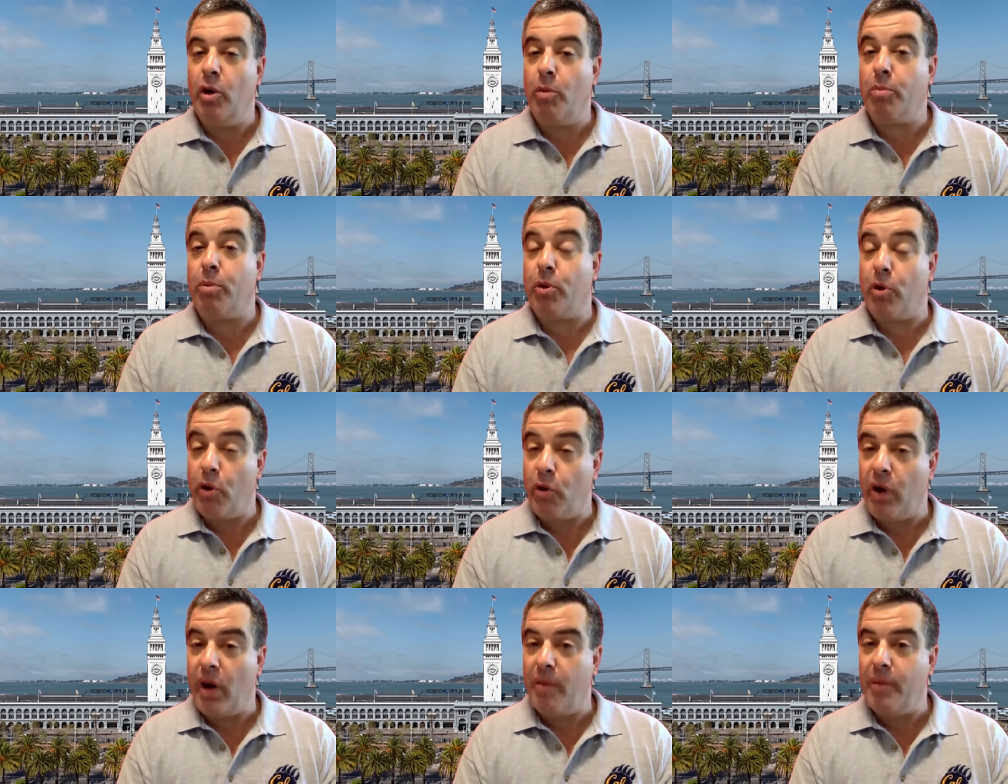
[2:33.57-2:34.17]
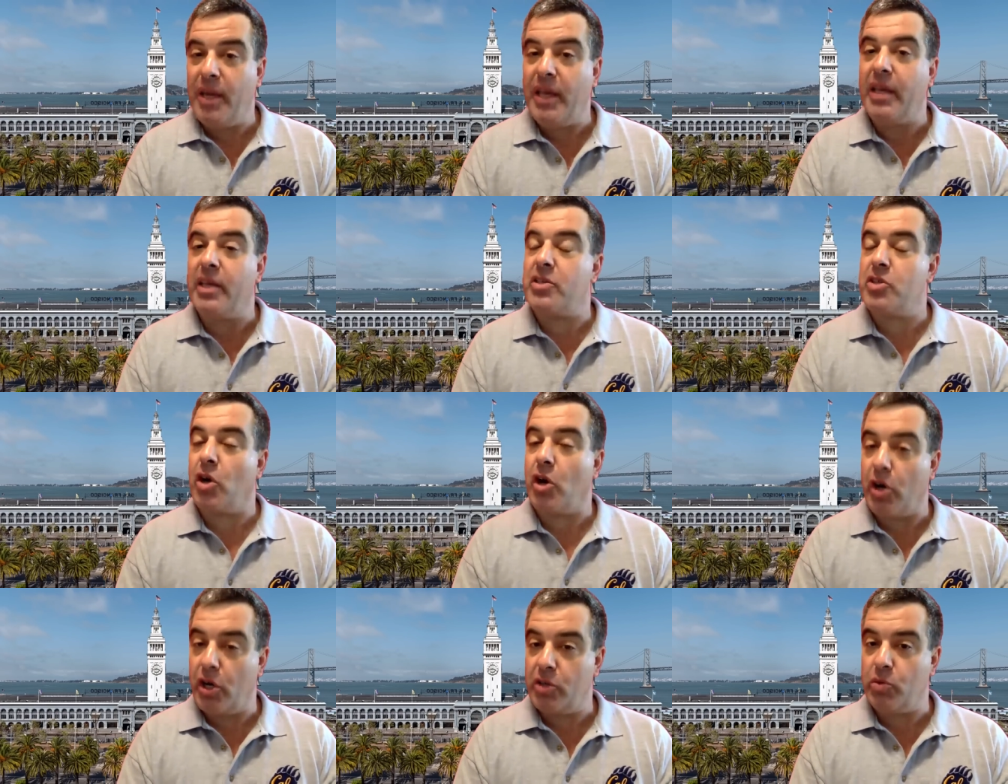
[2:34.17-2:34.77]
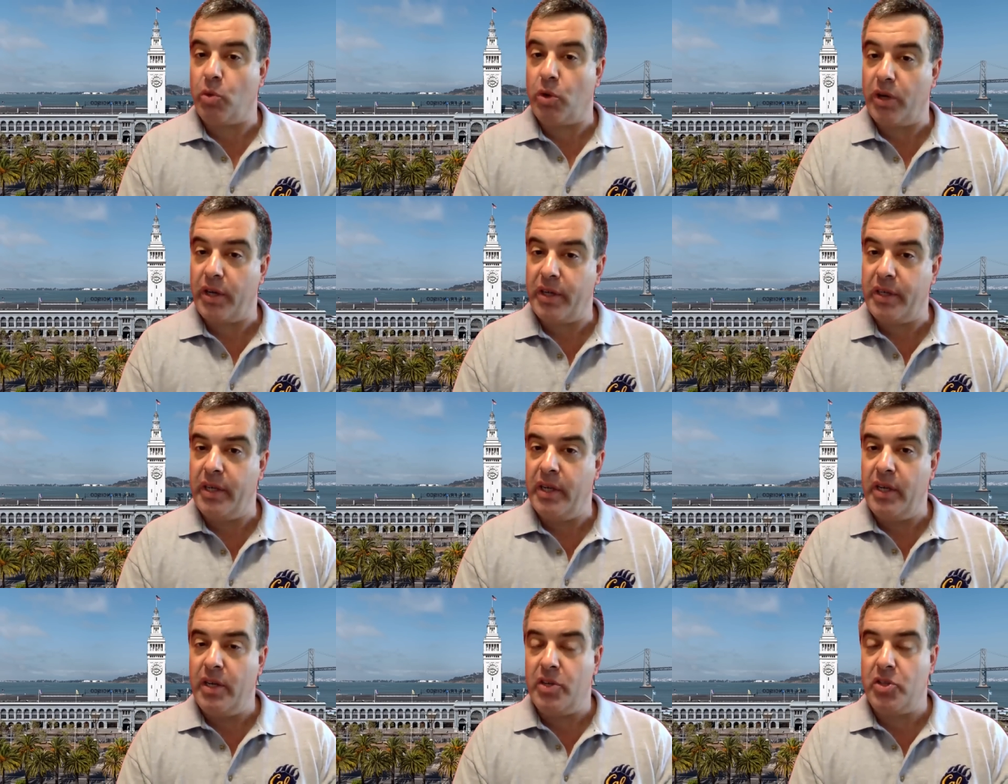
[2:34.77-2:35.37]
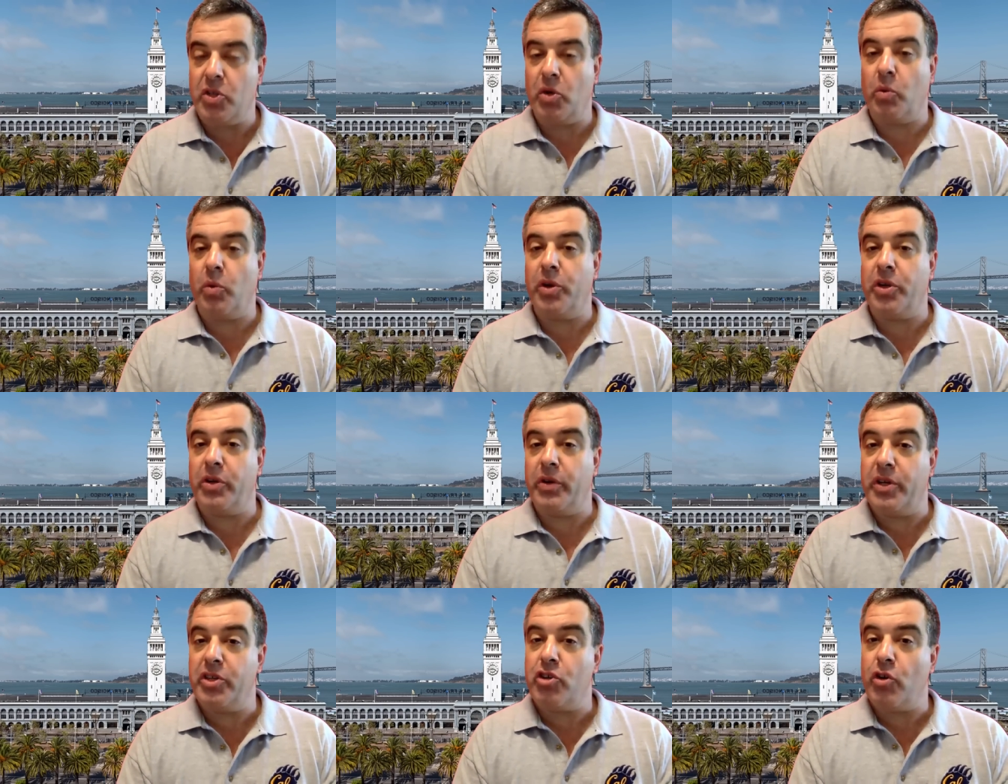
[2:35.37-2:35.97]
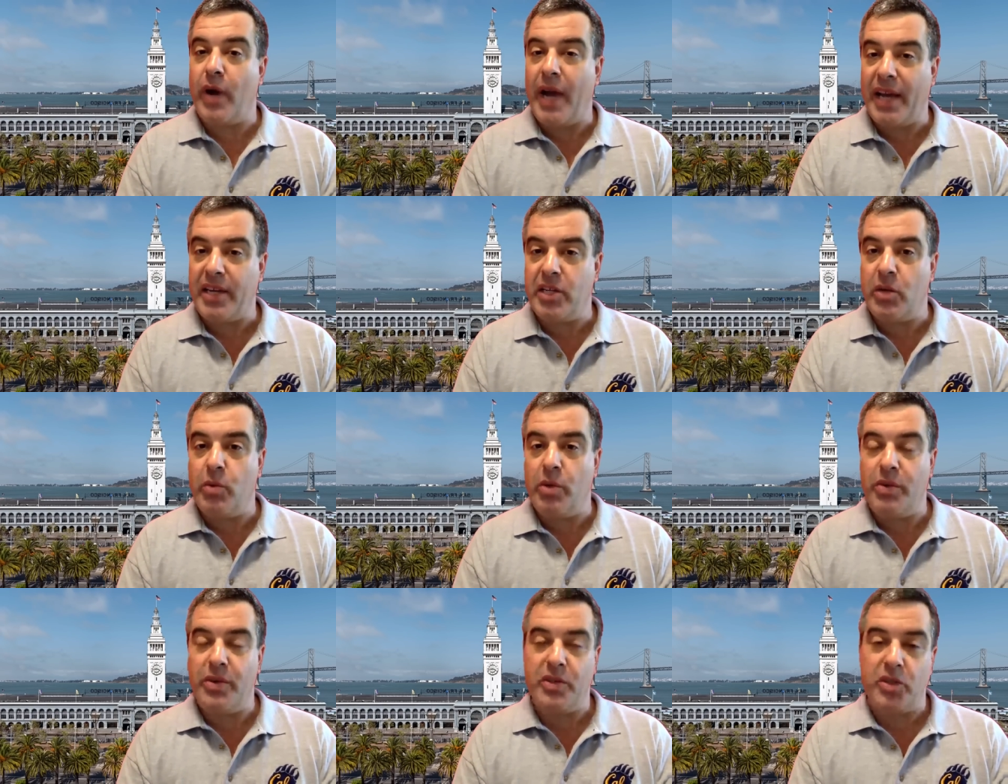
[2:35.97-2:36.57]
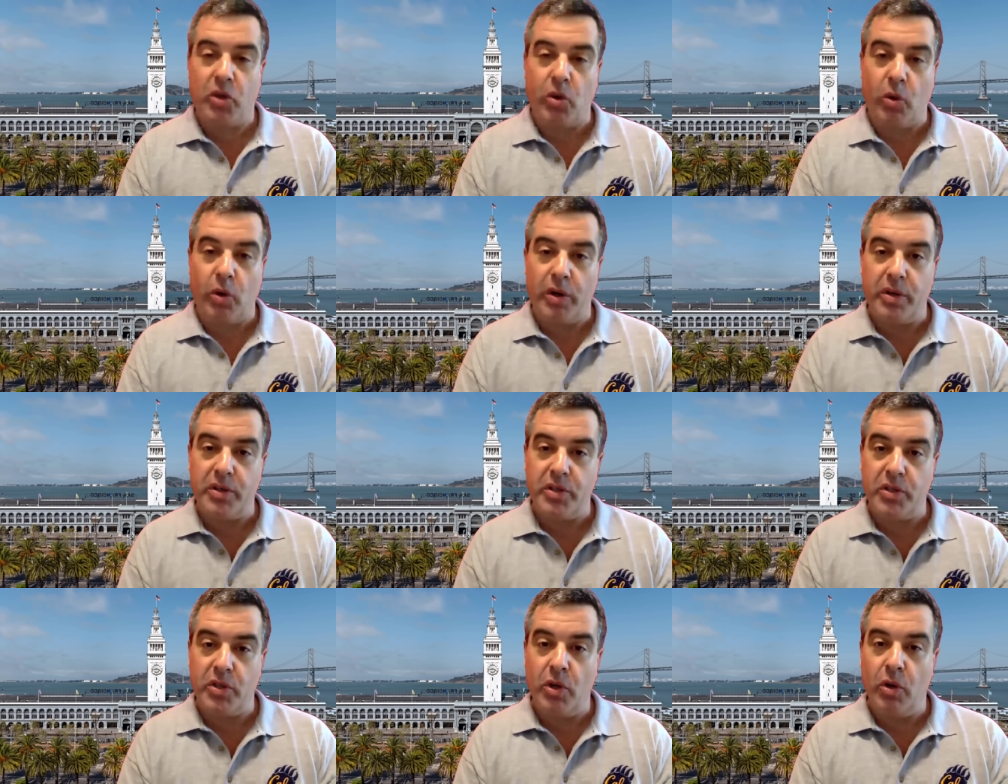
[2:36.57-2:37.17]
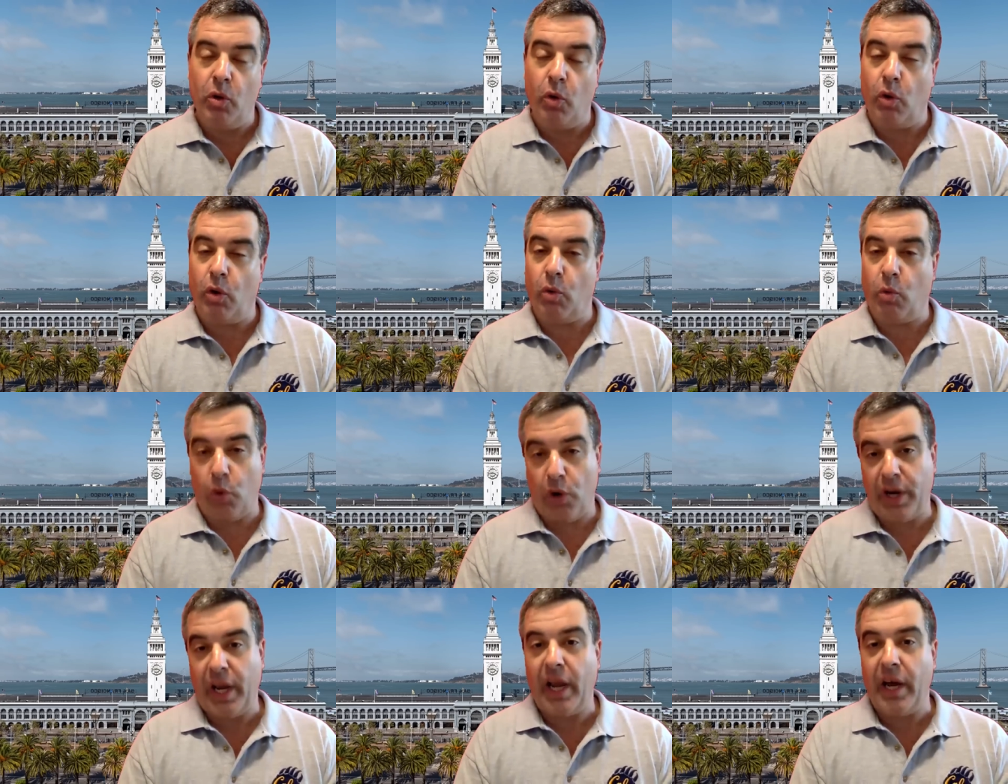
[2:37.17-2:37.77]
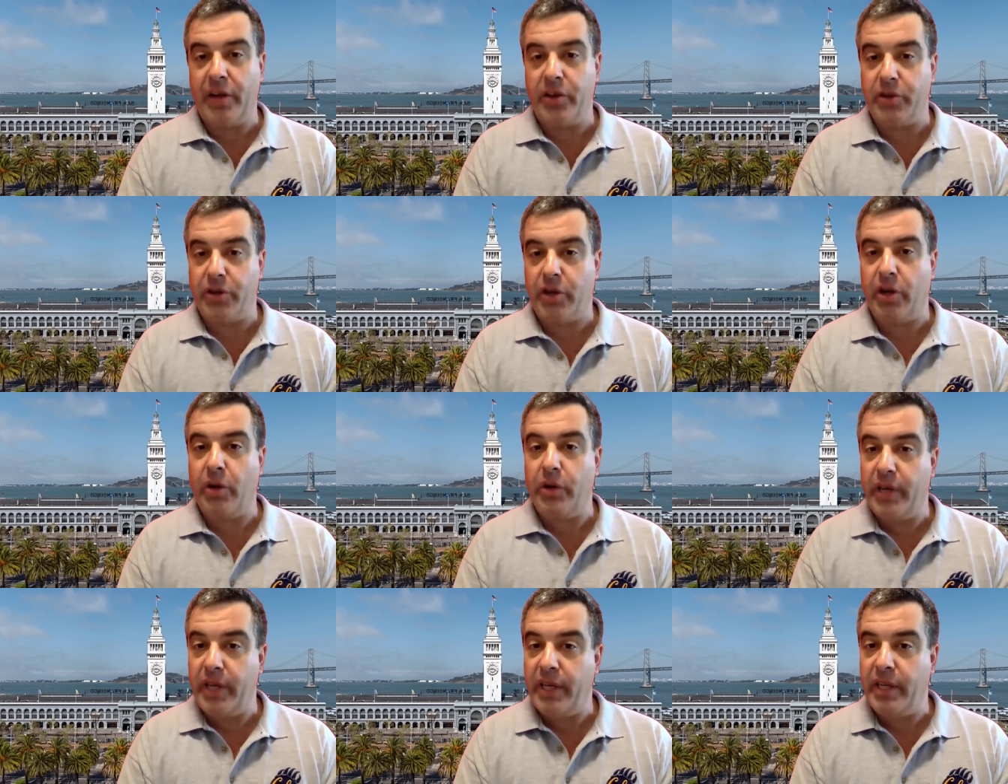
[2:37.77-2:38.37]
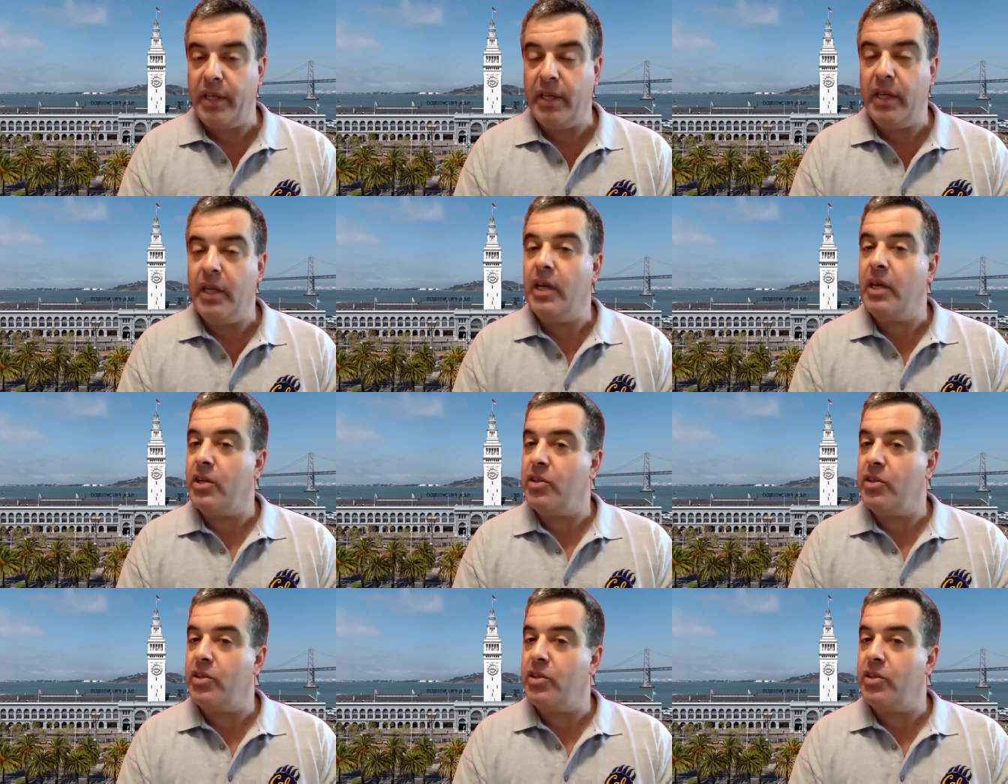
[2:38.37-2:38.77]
Programming is hard work, so when you're interacting with this course or working on your coding,